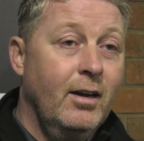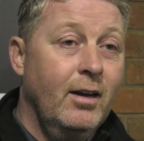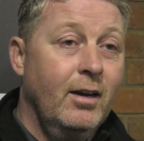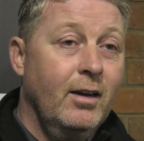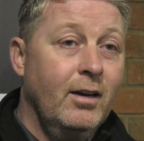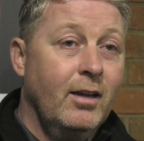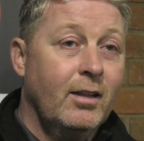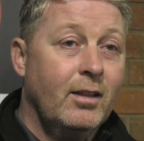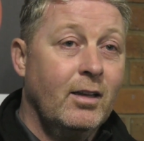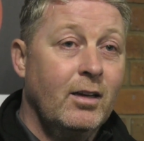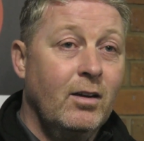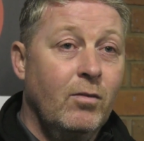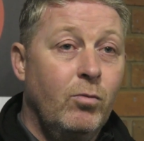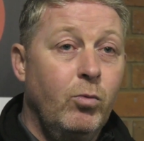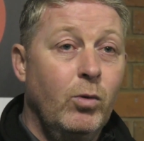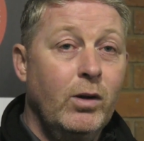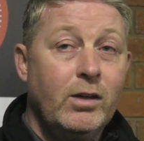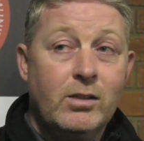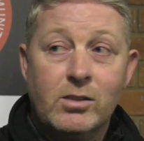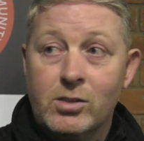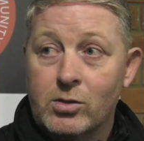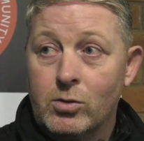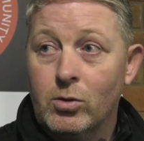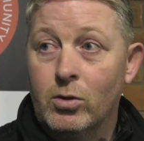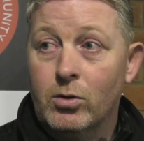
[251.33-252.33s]
And I think if
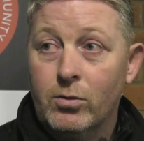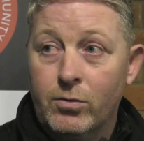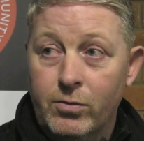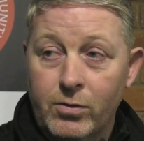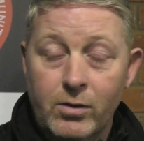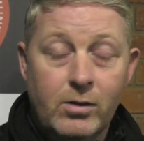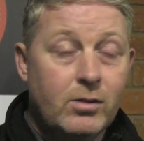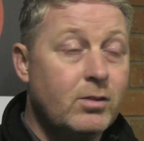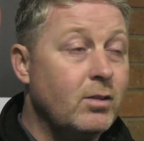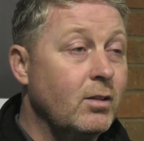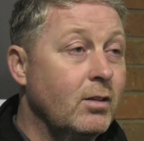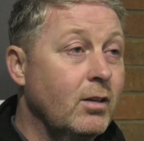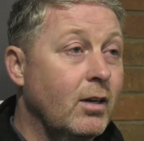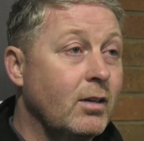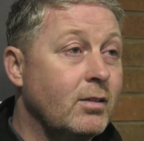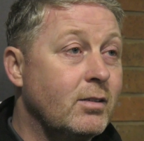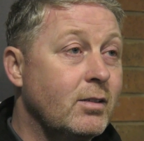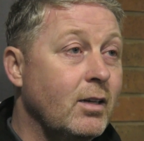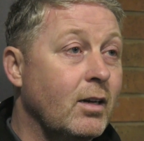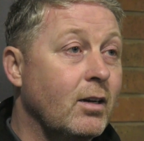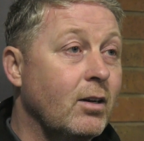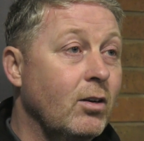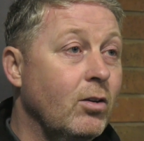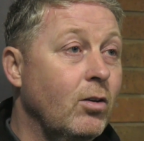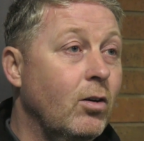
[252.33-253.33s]
we'd scored first in that
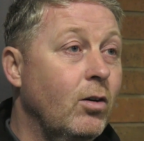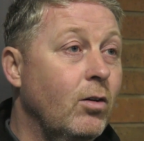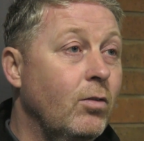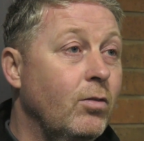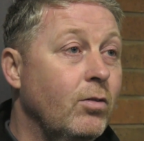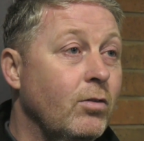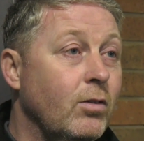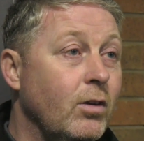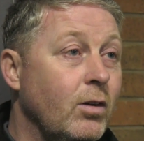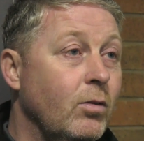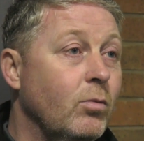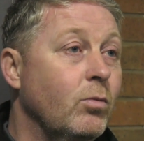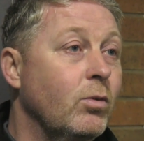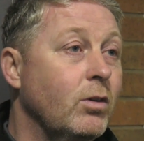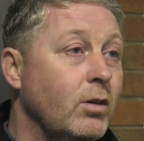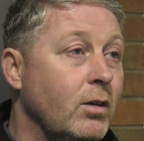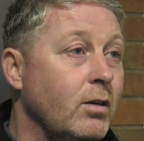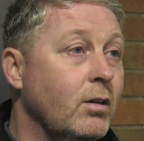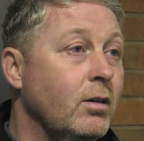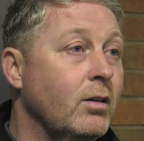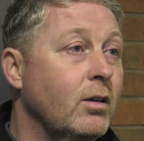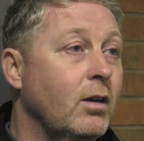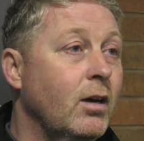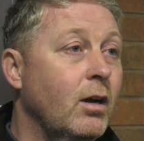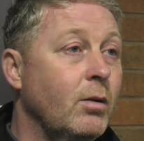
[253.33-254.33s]
second half, it would
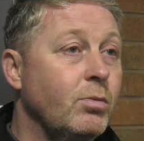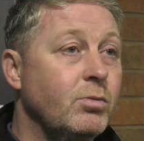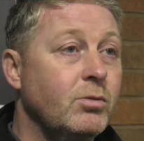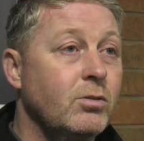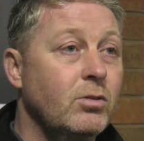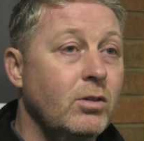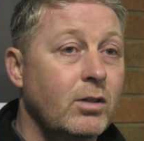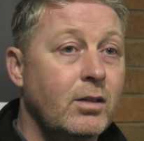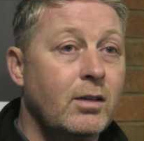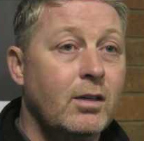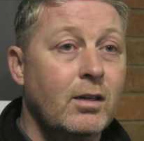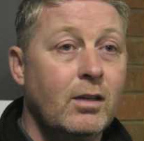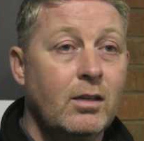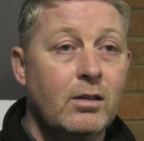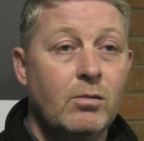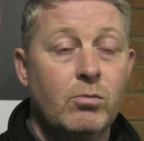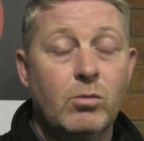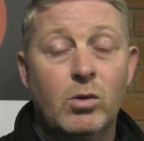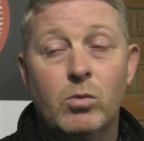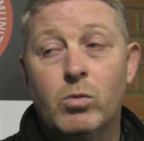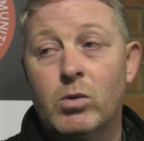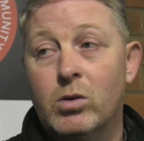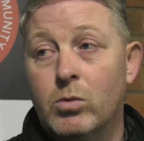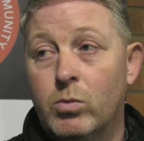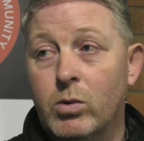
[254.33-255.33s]
have absolutely killed them.
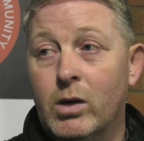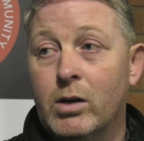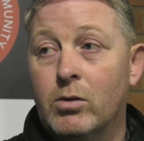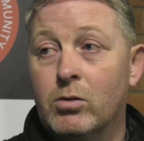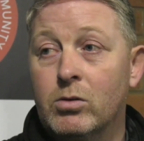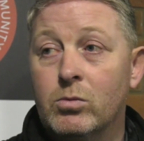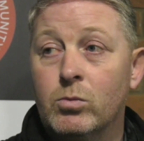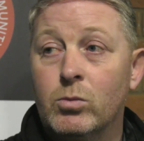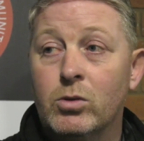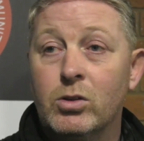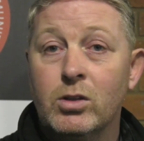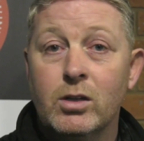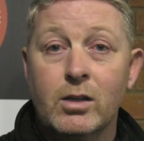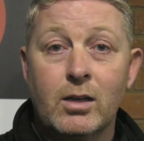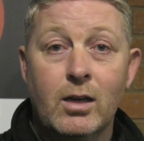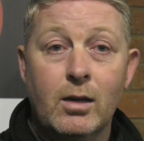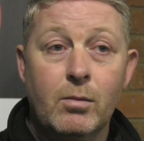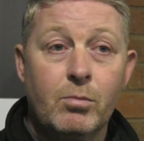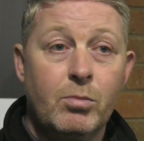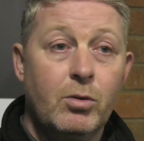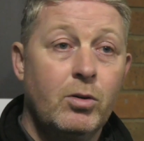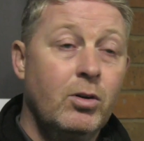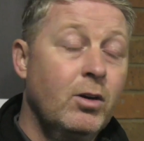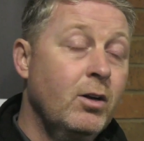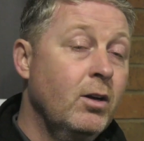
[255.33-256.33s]
We would have went on and won the game.
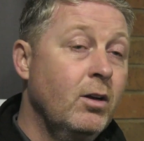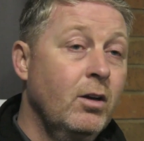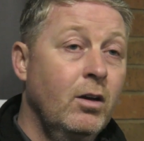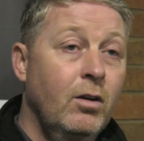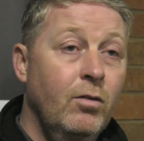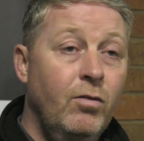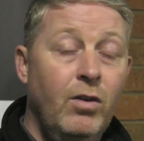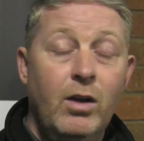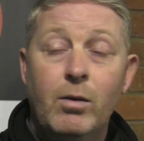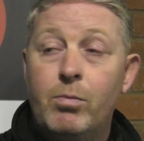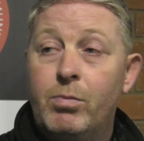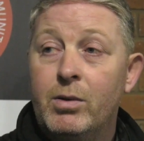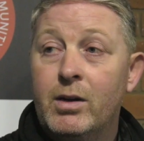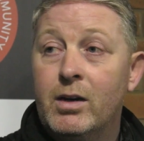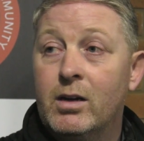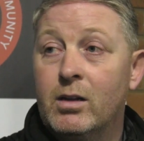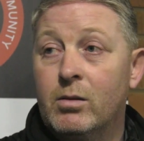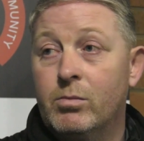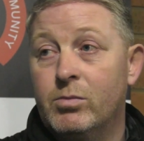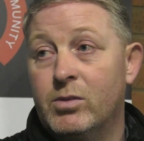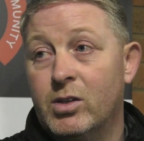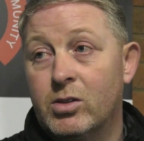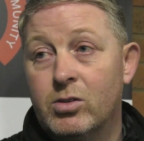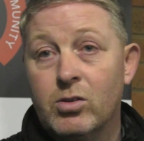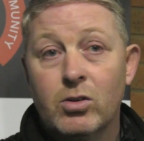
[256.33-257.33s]
But fair play to
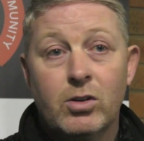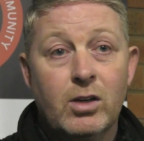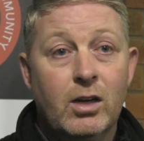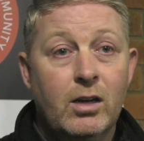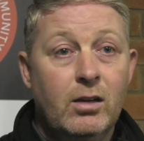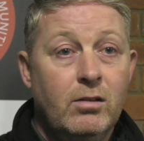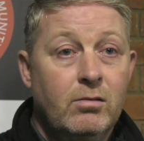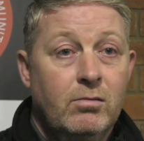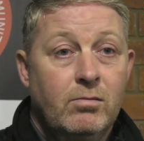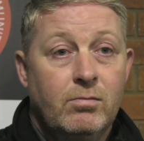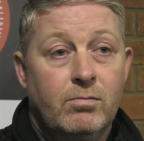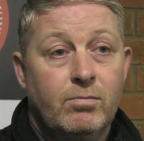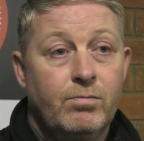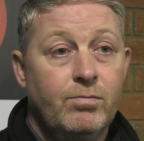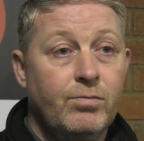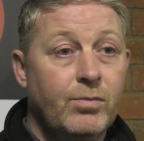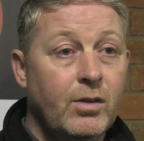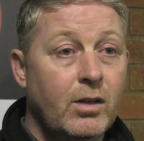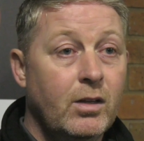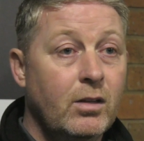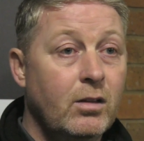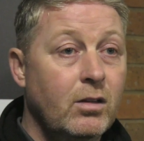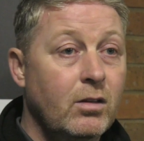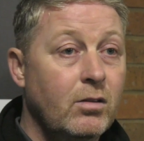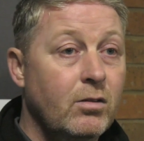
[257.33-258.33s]
them, they dug in,
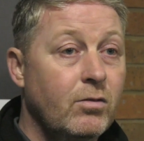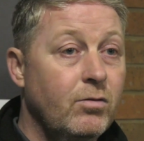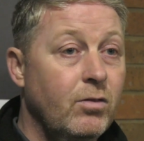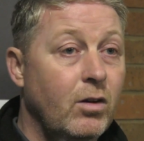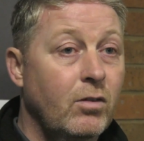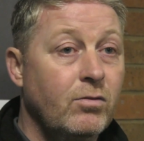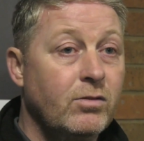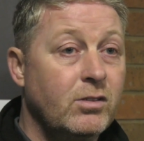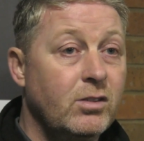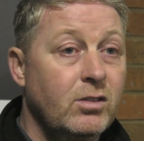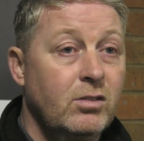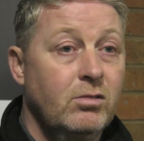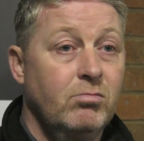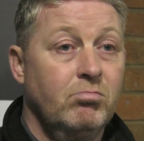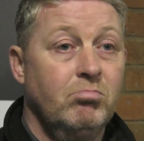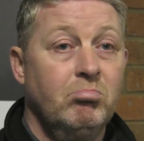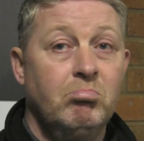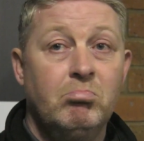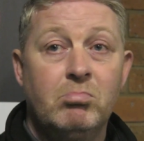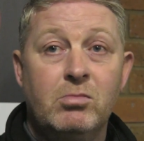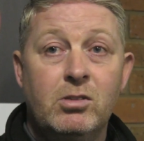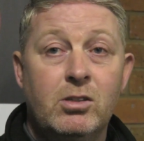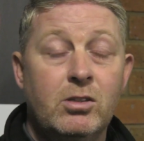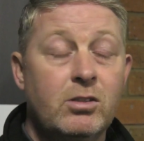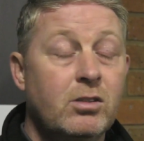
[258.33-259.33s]
and they've obviously
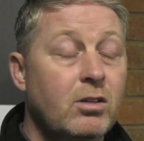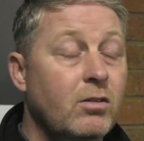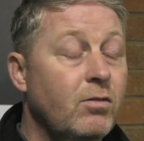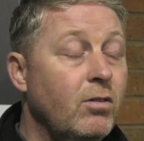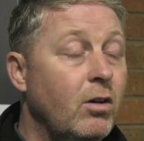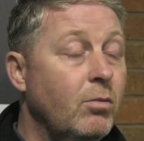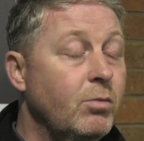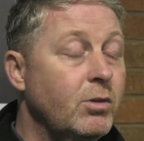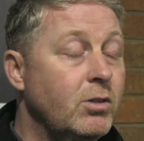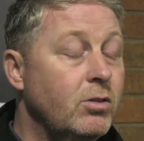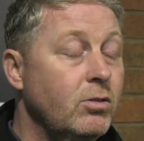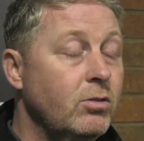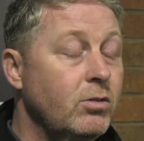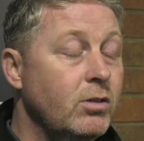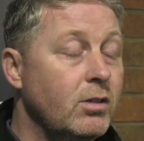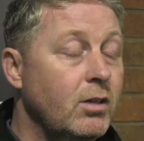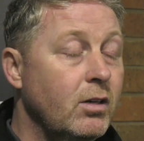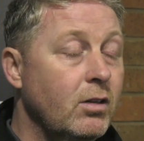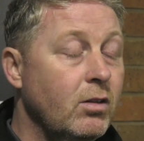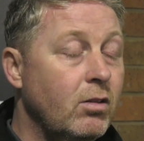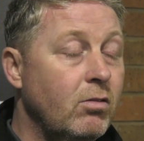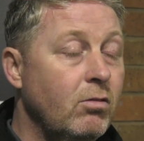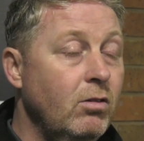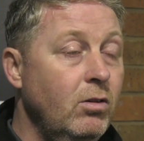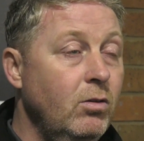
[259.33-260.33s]
deserved the opportunity to
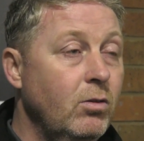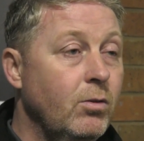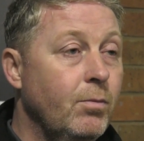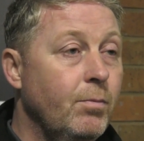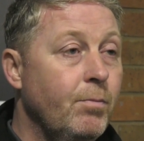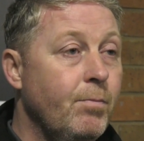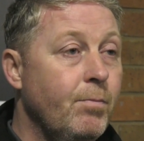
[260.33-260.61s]
go through.